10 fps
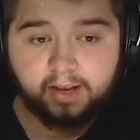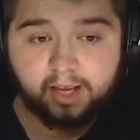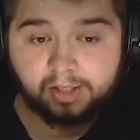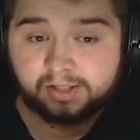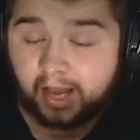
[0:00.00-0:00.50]

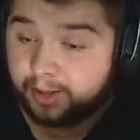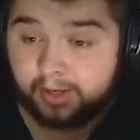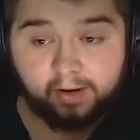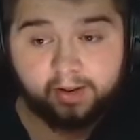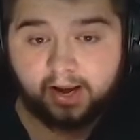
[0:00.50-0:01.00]
is
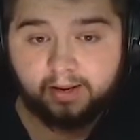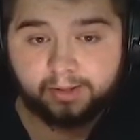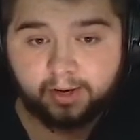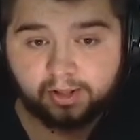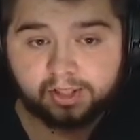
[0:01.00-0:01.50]
definitely going to get in the
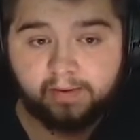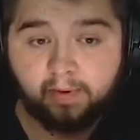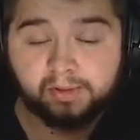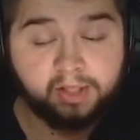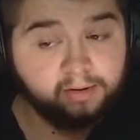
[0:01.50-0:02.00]
first team.
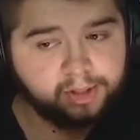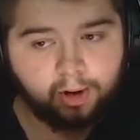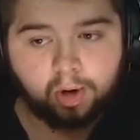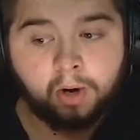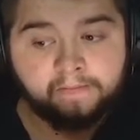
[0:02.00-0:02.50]
Obviously, there is a
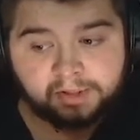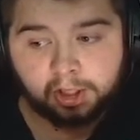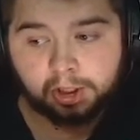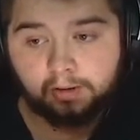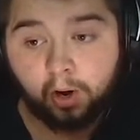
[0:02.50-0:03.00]
lot of
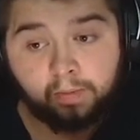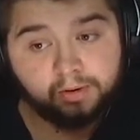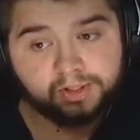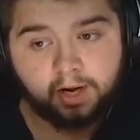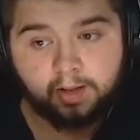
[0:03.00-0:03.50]
competition. I will
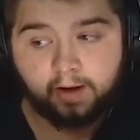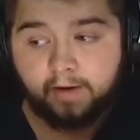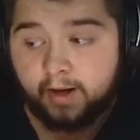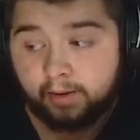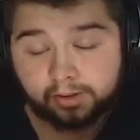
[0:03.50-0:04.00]
say that.
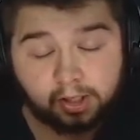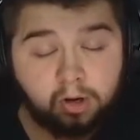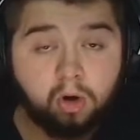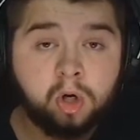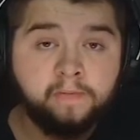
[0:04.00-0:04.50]
There is a
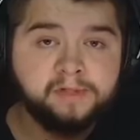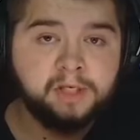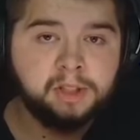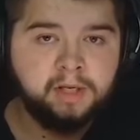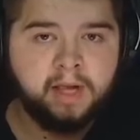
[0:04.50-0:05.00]
lot of
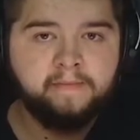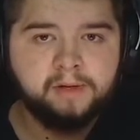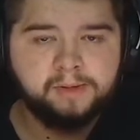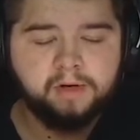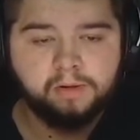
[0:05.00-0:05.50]
competition in that
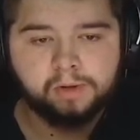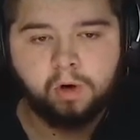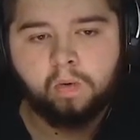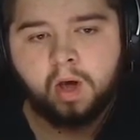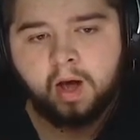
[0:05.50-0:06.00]
midfield
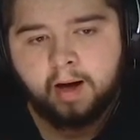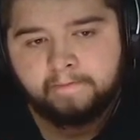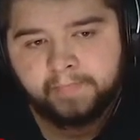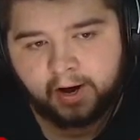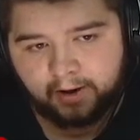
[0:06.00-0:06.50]
role.
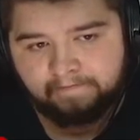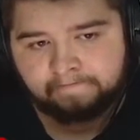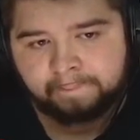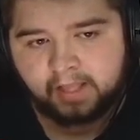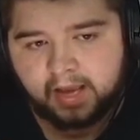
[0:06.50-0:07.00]
But
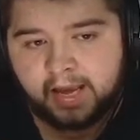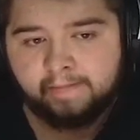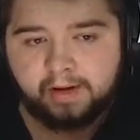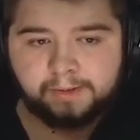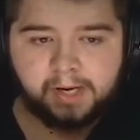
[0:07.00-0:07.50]
him
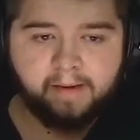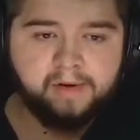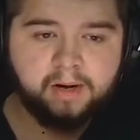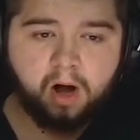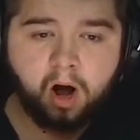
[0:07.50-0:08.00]
and
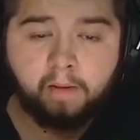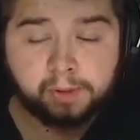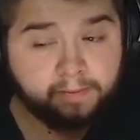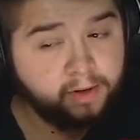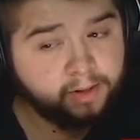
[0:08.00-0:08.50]
Fabian are
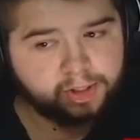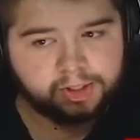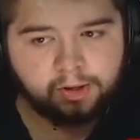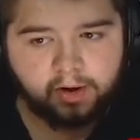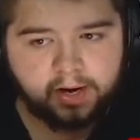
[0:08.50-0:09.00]
probably going to
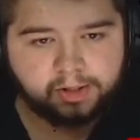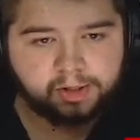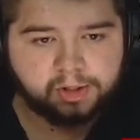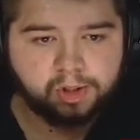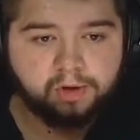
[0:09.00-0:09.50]
slot in as
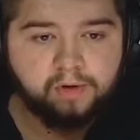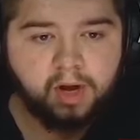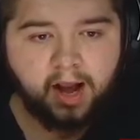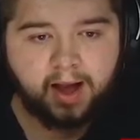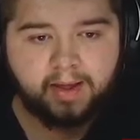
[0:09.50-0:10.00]
the 2.
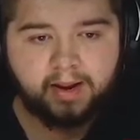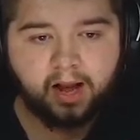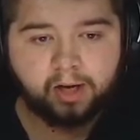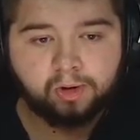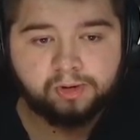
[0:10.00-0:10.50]
And then
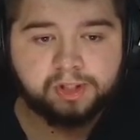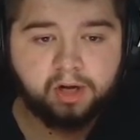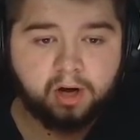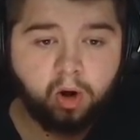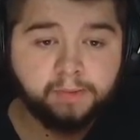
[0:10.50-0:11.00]

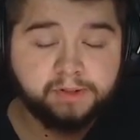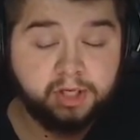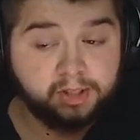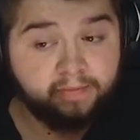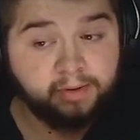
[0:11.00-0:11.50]
Agusia, obviously,
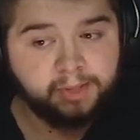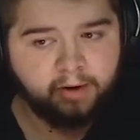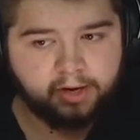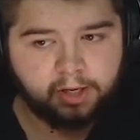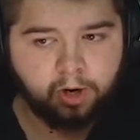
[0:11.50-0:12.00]
is going to be
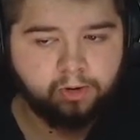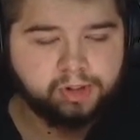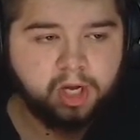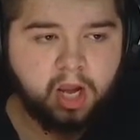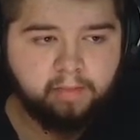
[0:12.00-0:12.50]
very
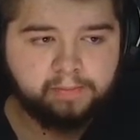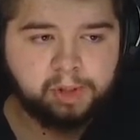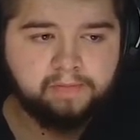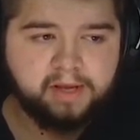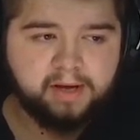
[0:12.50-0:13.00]
close. But
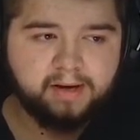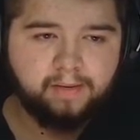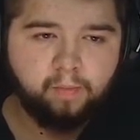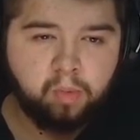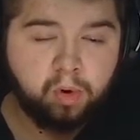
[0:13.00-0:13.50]
probably
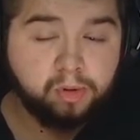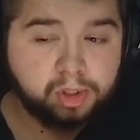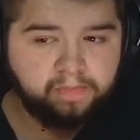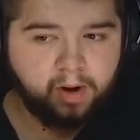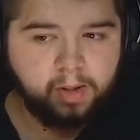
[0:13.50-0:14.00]
will
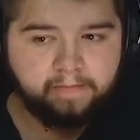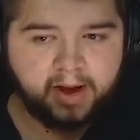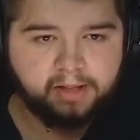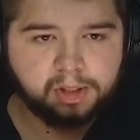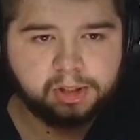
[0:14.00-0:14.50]
just be on the
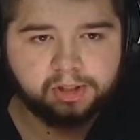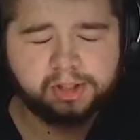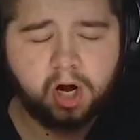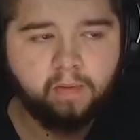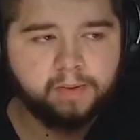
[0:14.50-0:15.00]
bench to
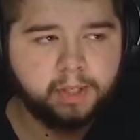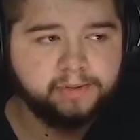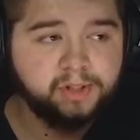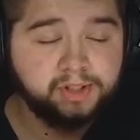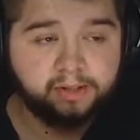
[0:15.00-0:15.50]
start with.
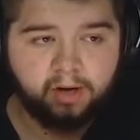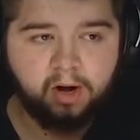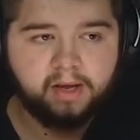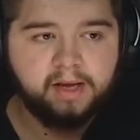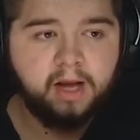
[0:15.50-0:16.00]
Obviously,
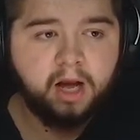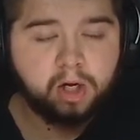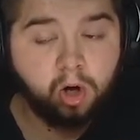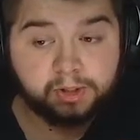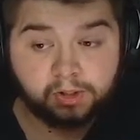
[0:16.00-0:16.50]
Tonali
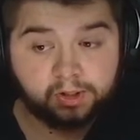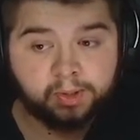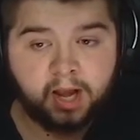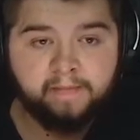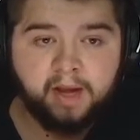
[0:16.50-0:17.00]
costs us a
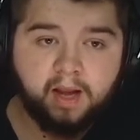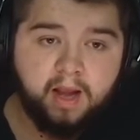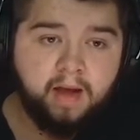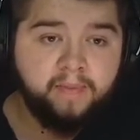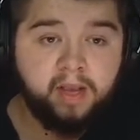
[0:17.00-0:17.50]
fair bit,
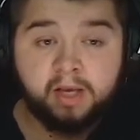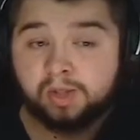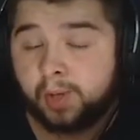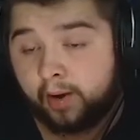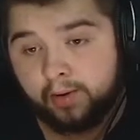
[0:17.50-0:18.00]
but he
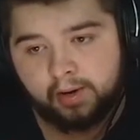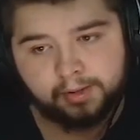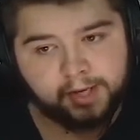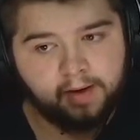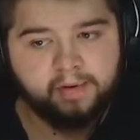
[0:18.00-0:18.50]
is valued at a
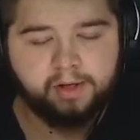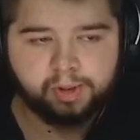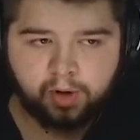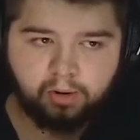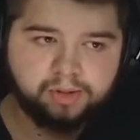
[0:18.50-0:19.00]
fair bit as
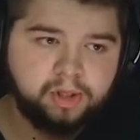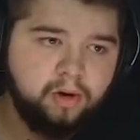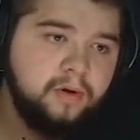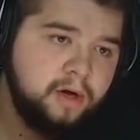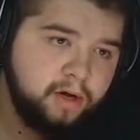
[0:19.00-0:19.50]
well.
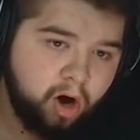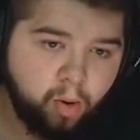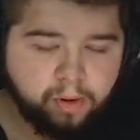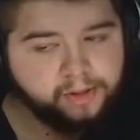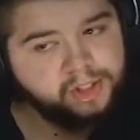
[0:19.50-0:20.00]
So I
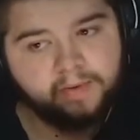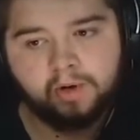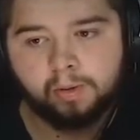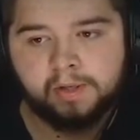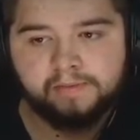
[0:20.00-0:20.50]
wouldn't say we
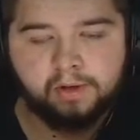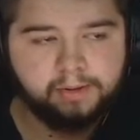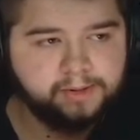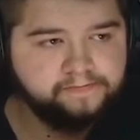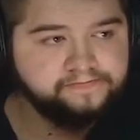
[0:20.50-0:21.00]
got ripped off.